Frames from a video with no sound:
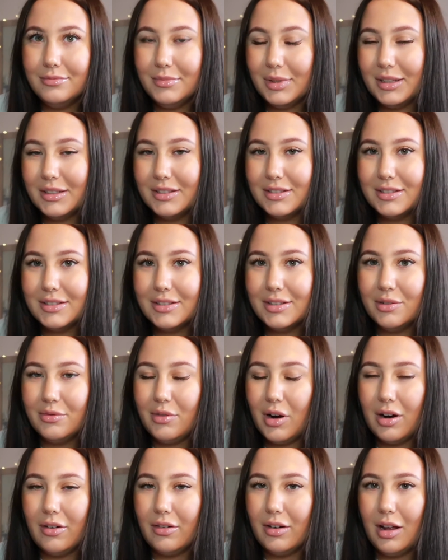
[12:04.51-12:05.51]
because the
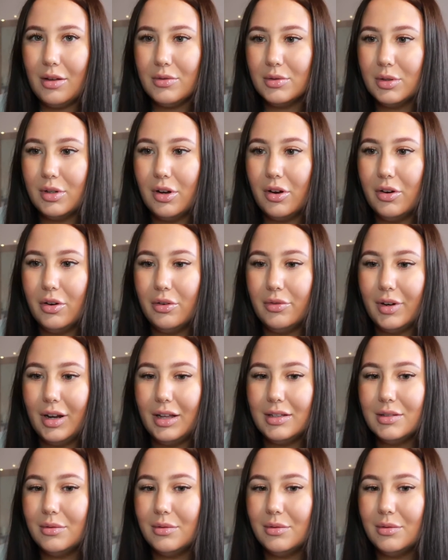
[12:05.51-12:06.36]
fire alarms were going off, or, like,